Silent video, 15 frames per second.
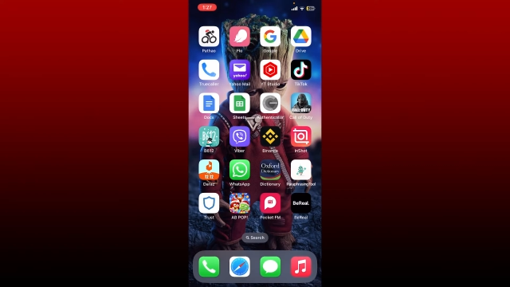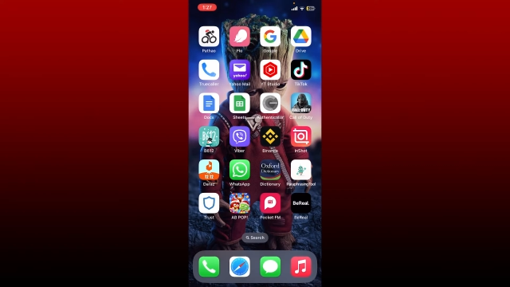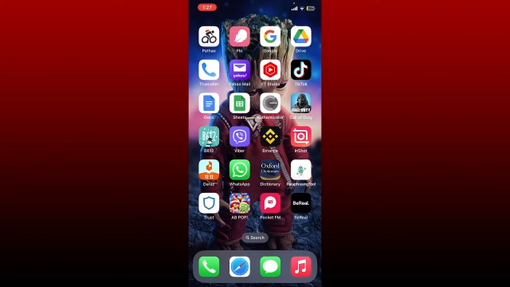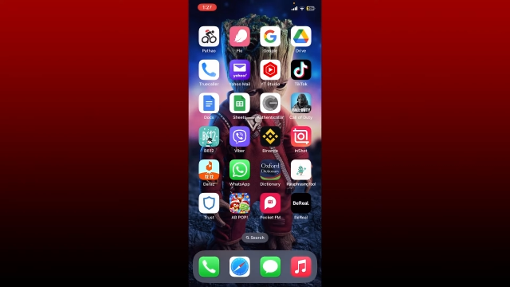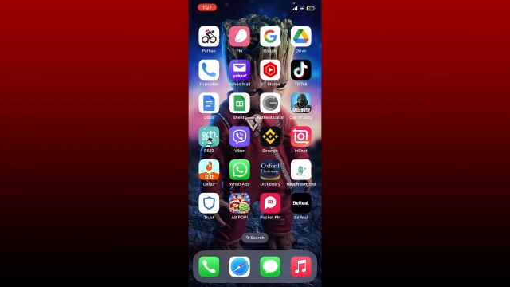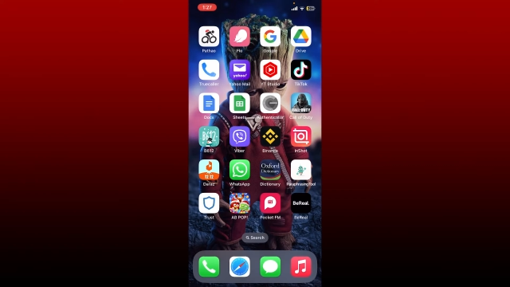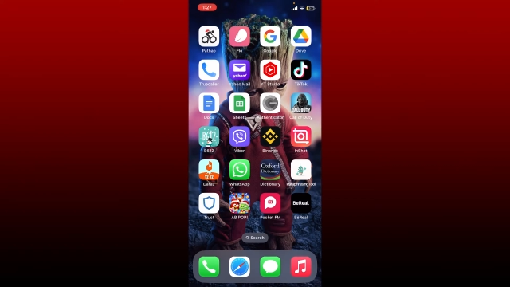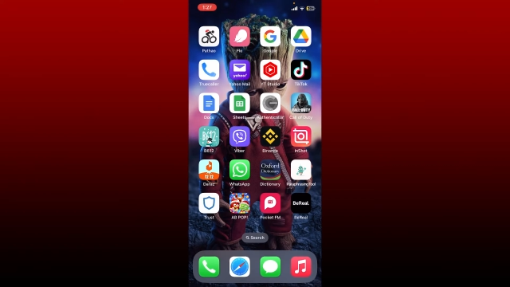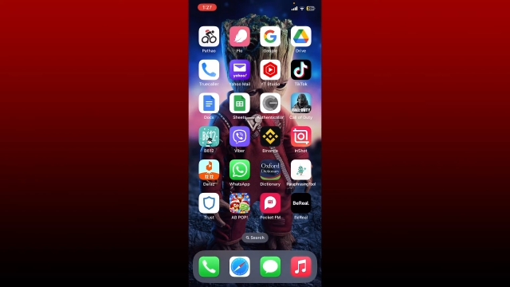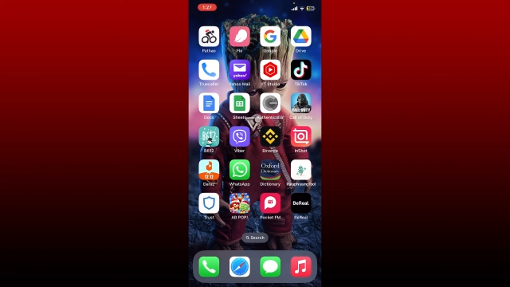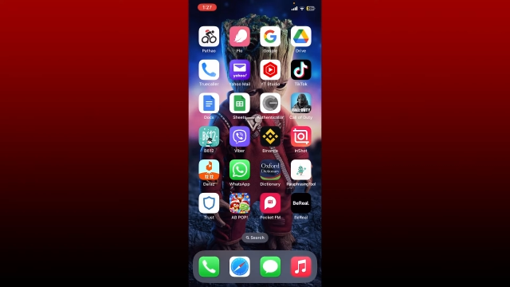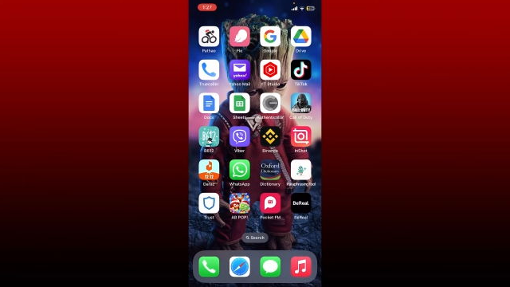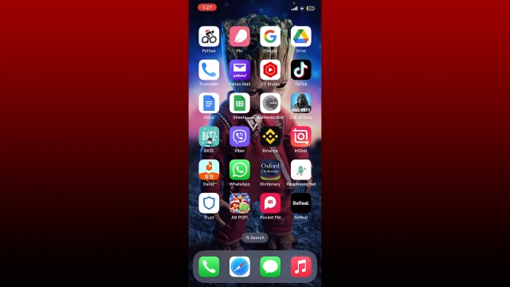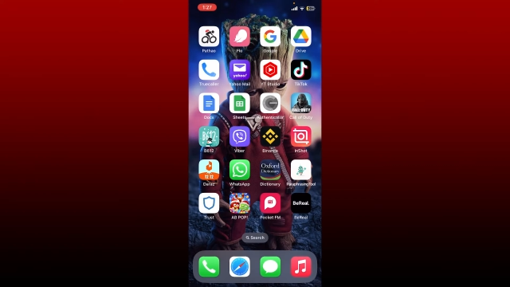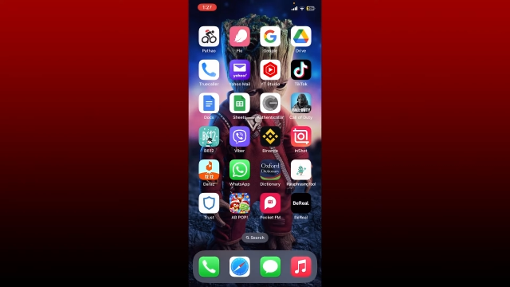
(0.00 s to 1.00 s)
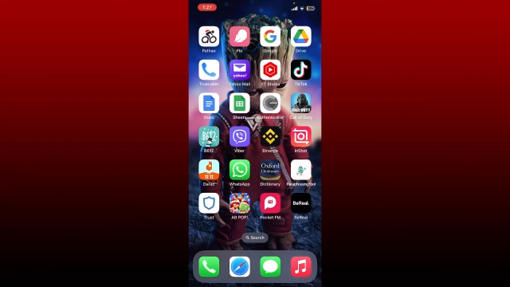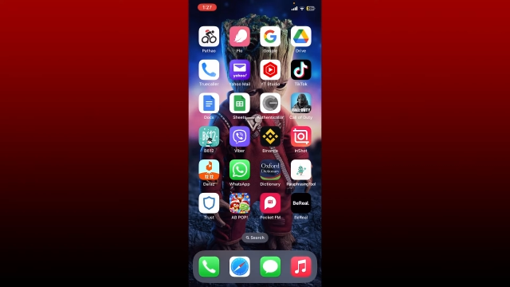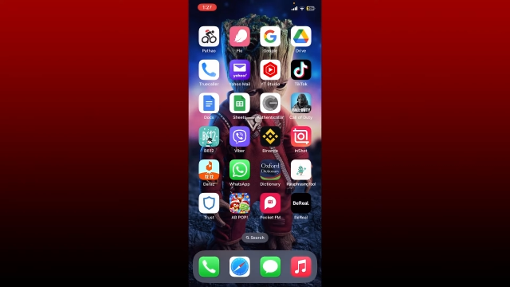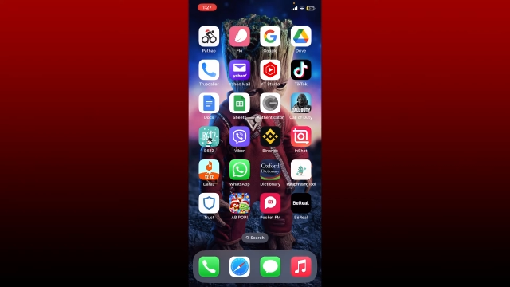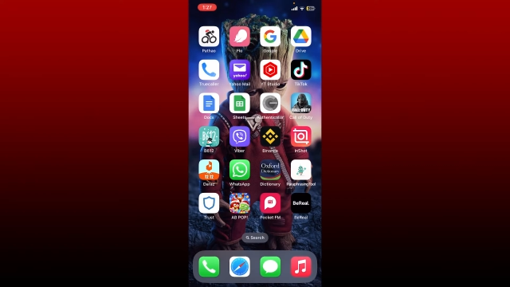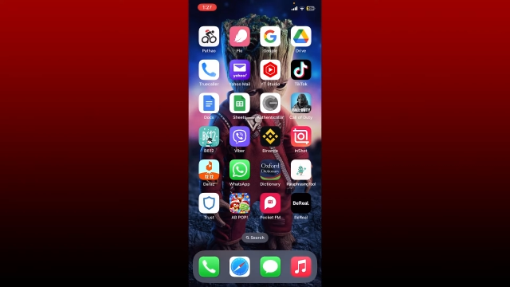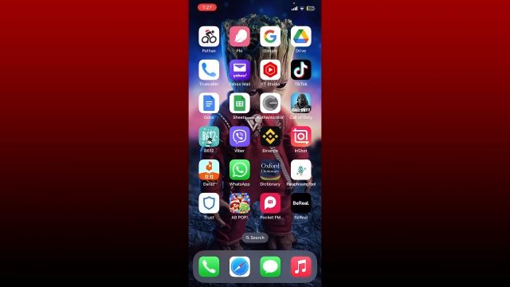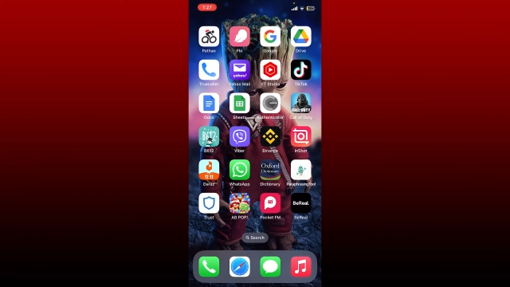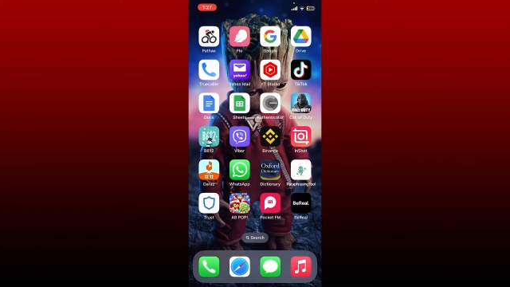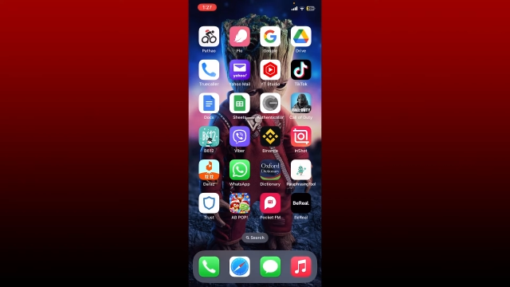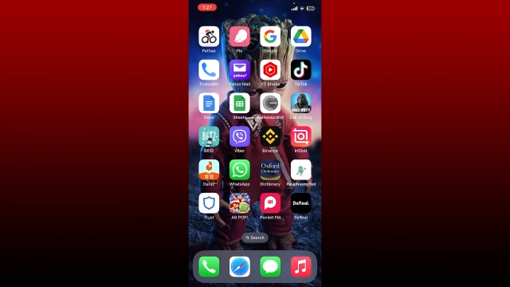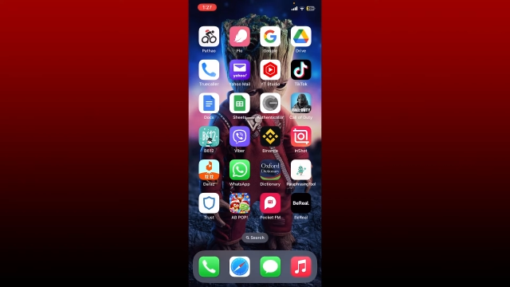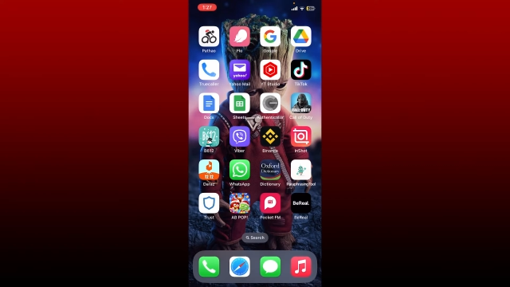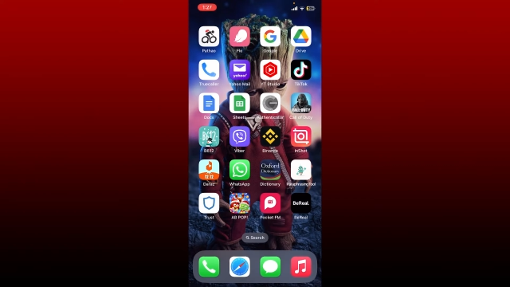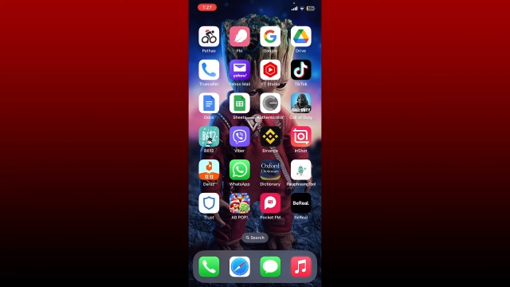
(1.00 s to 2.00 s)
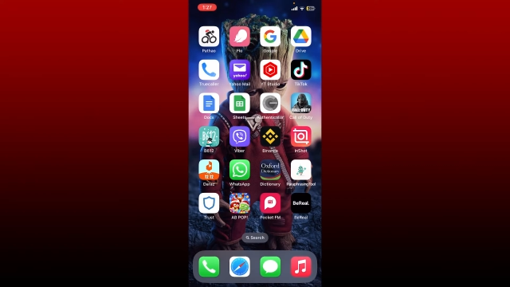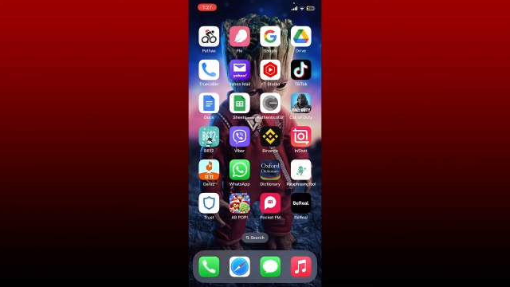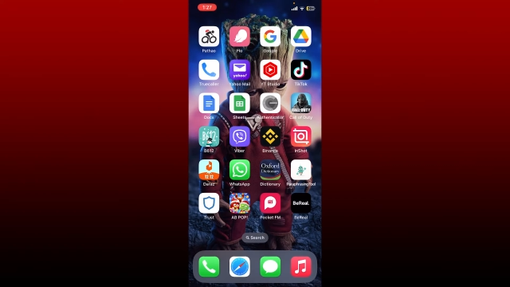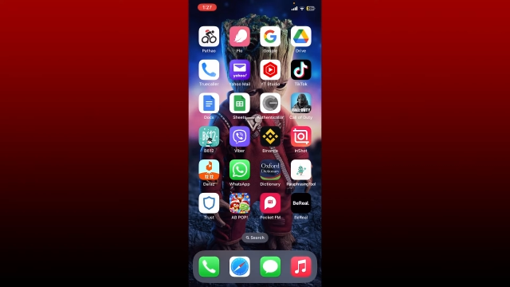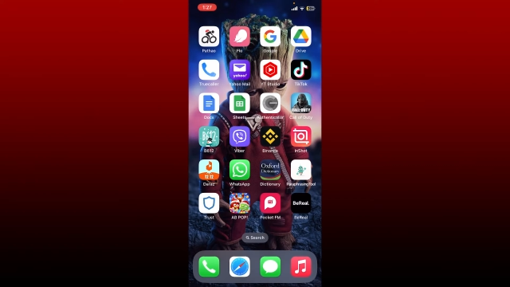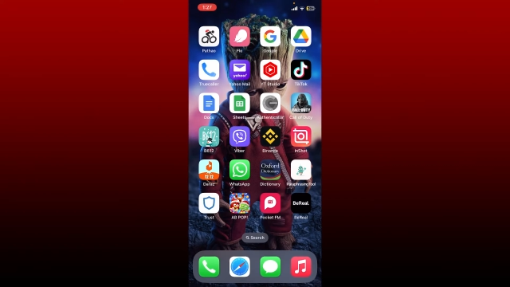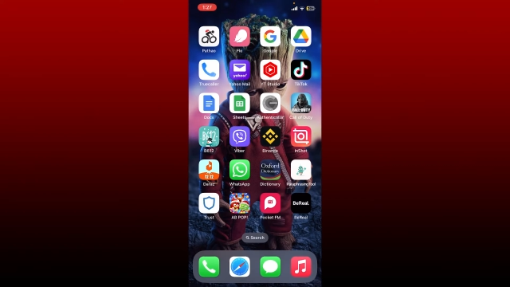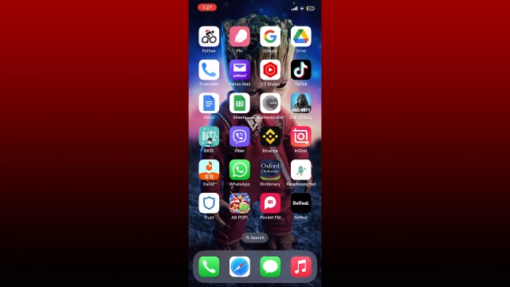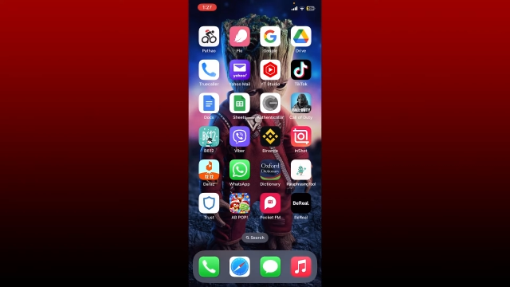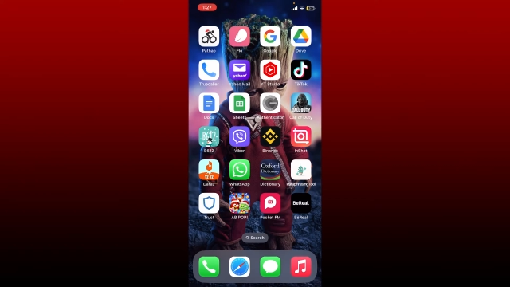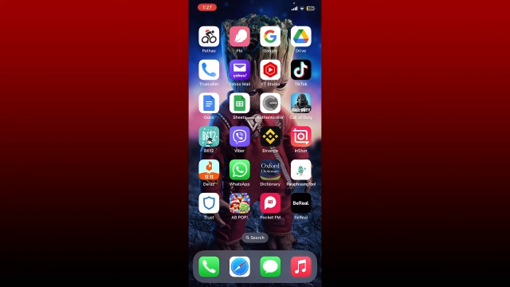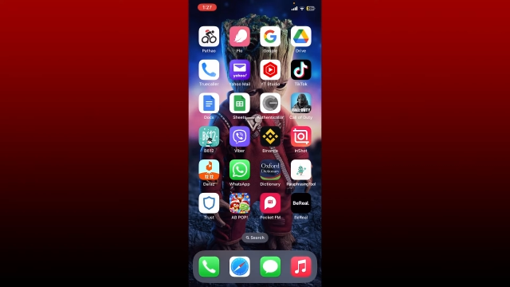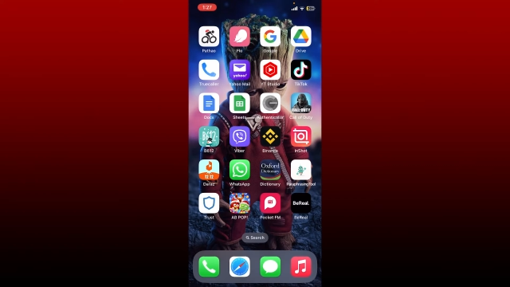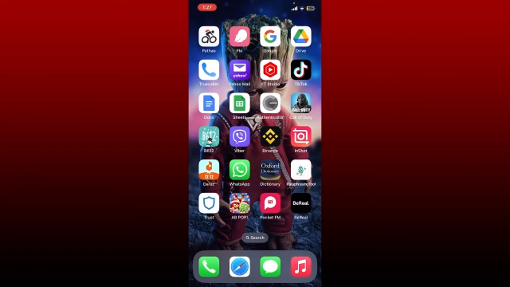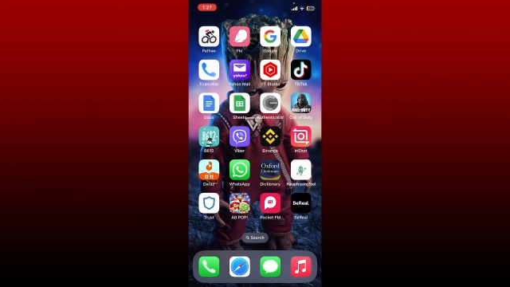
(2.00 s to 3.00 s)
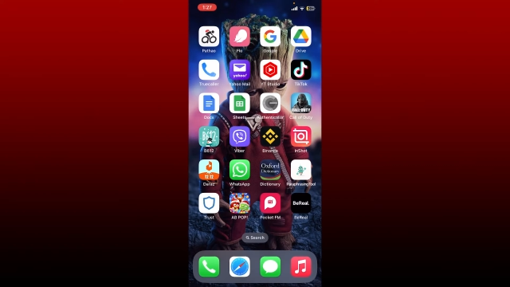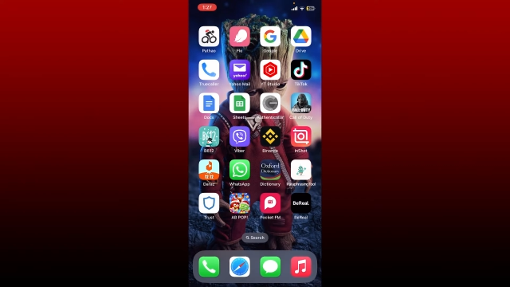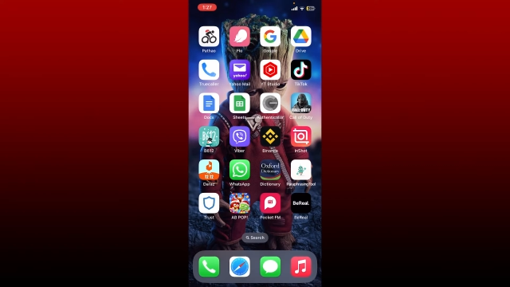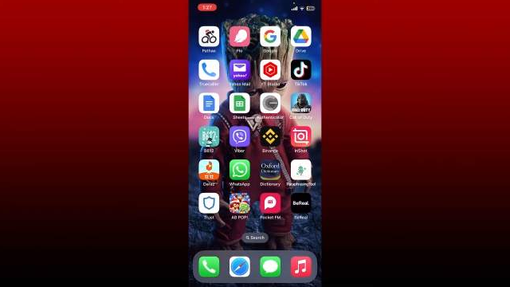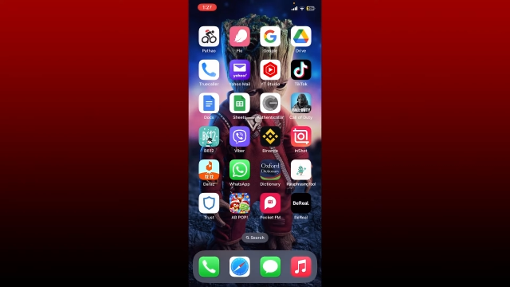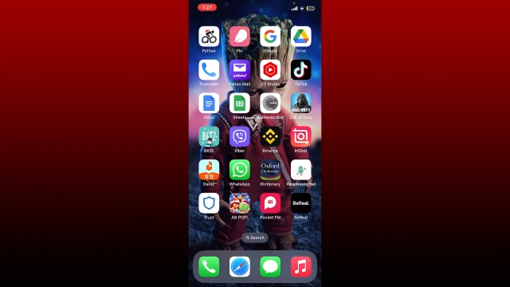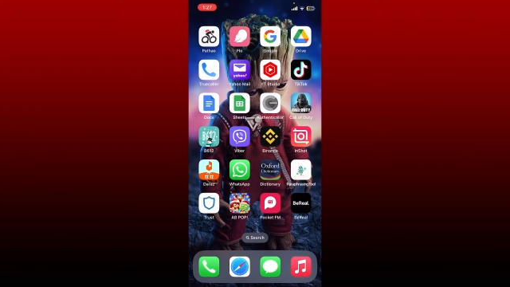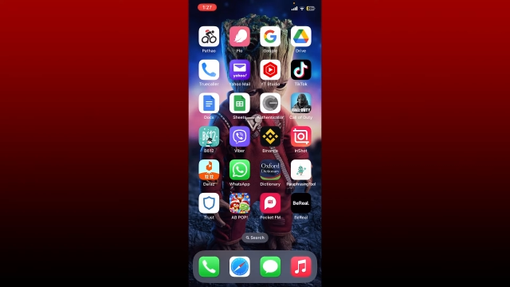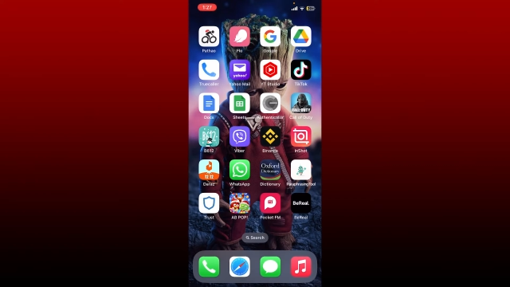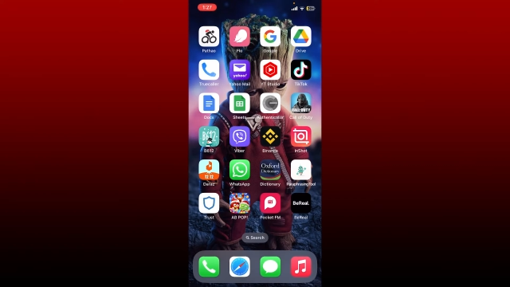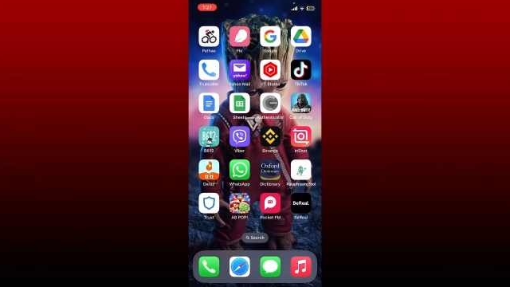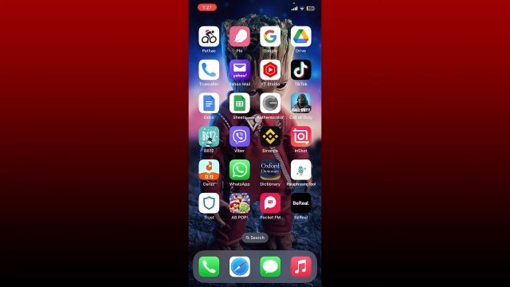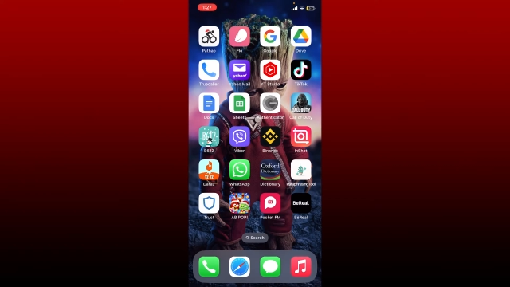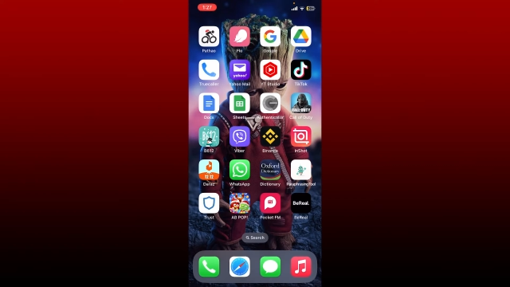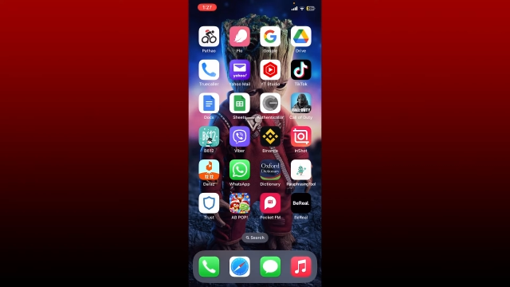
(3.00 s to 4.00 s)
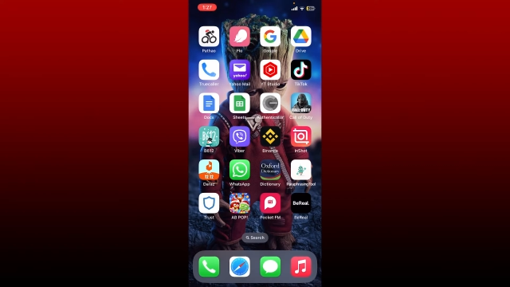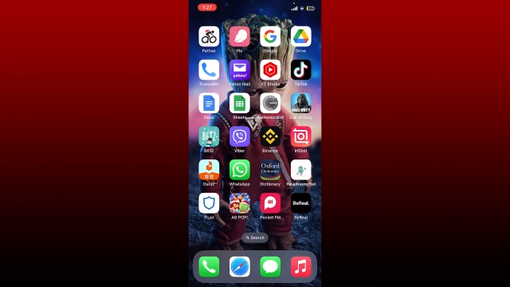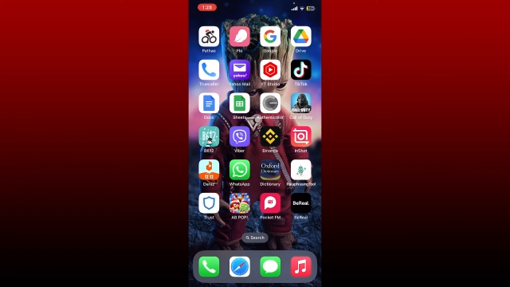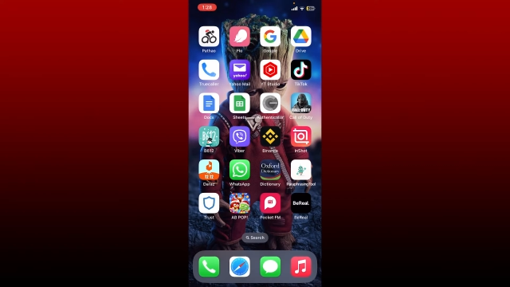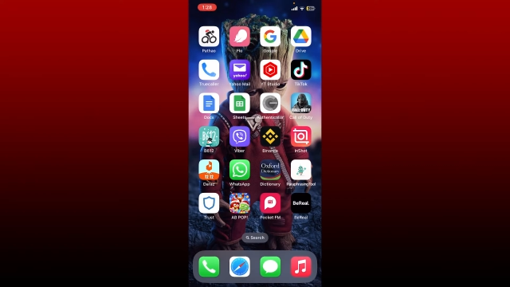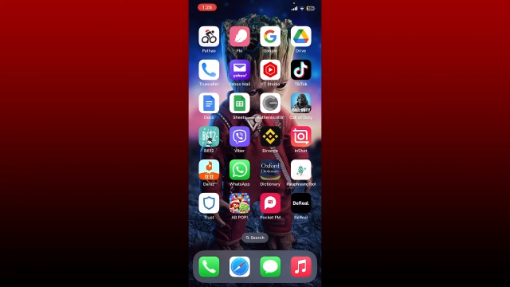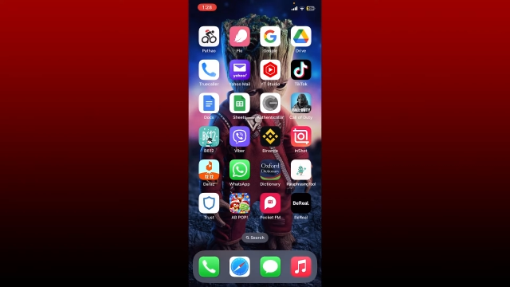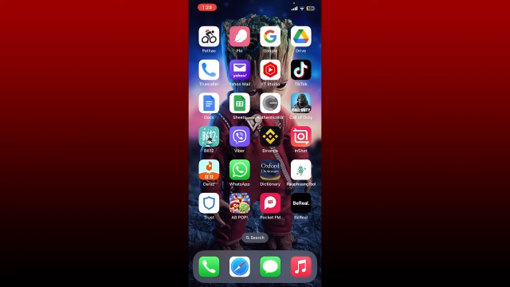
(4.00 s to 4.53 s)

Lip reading: [unreadable: no face in view]